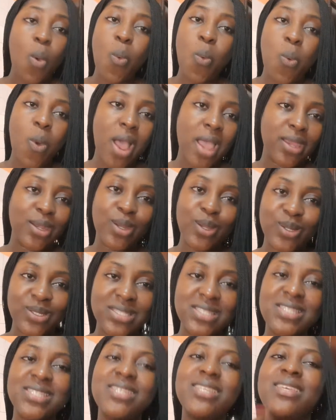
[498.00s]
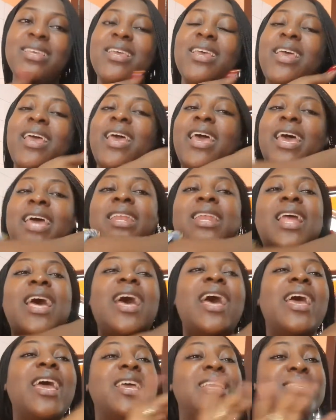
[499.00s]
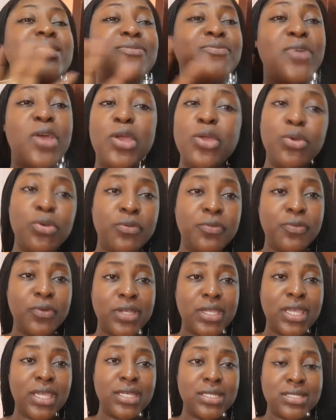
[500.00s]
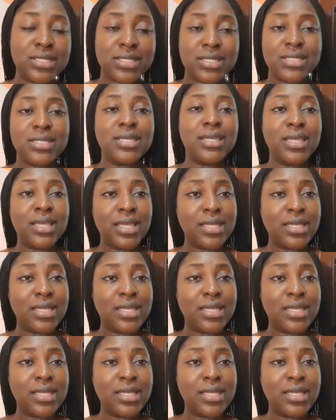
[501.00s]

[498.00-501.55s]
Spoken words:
why not? And it's very good for kids.